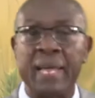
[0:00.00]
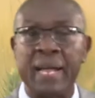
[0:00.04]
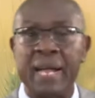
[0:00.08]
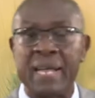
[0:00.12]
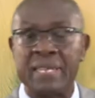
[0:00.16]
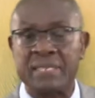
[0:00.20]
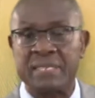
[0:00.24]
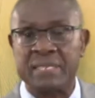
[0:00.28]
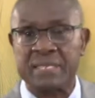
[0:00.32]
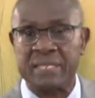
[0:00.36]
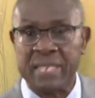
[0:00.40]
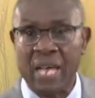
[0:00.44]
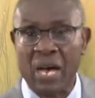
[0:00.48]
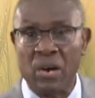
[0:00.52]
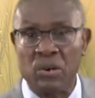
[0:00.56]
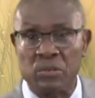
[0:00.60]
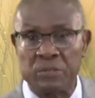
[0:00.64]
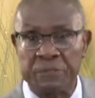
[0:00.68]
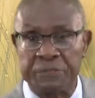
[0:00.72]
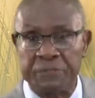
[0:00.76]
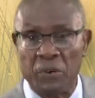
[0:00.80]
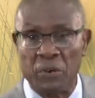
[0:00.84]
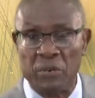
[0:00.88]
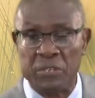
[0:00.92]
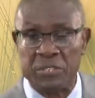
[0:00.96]
hast thou
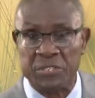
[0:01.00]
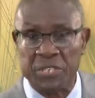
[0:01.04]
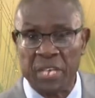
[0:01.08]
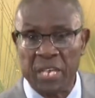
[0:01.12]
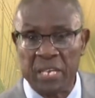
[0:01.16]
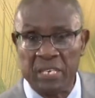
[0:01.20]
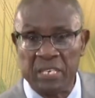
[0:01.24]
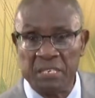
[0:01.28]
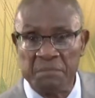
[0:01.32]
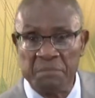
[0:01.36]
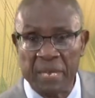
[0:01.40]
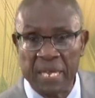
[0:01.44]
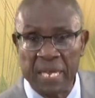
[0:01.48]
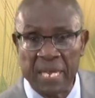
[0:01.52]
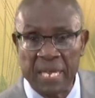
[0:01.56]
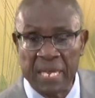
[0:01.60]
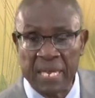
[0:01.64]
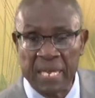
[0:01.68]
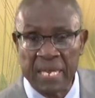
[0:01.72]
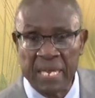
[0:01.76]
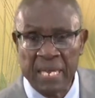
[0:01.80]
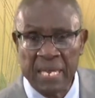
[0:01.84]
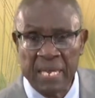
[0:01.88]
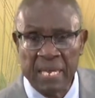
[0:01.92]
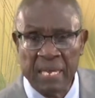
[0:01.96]
forsaken
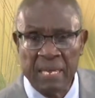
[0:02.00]
me?"